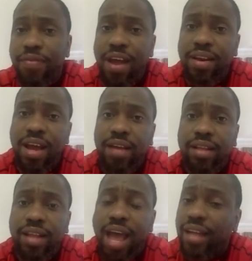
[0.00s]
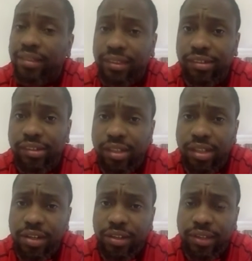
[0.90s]
find out that ISIS is in
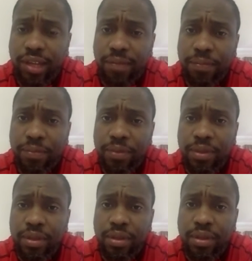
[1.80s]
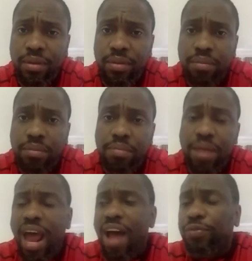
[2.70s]
the D R C.
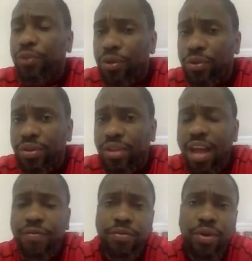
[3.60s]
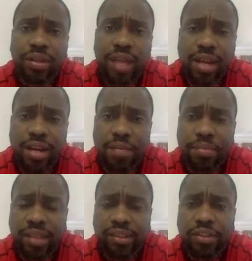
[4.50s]
But after the death of the Italian
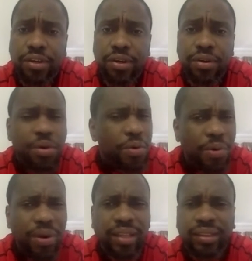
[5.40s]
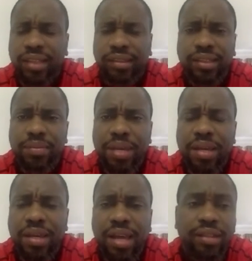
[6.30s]
ambassador, Congolese are still
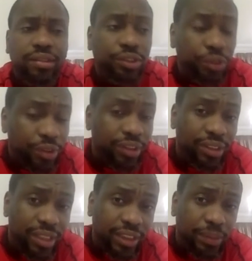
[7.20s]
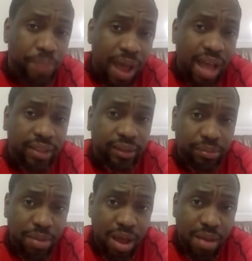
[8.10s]
being killed. Just this past
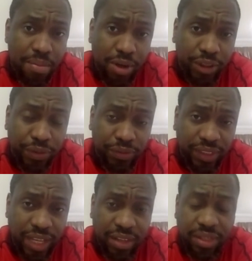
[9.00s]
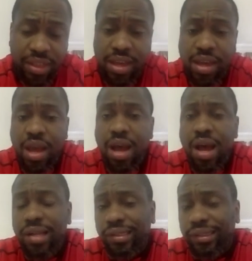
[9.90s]
uh, March fifteenth,
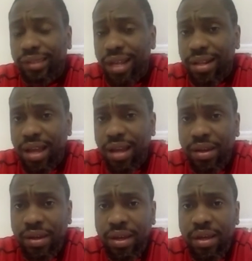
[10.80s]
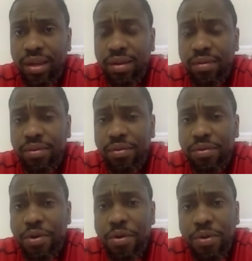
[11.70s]
uh, this Sunday,
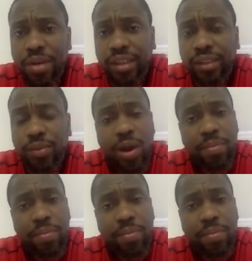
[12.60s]
Congolese were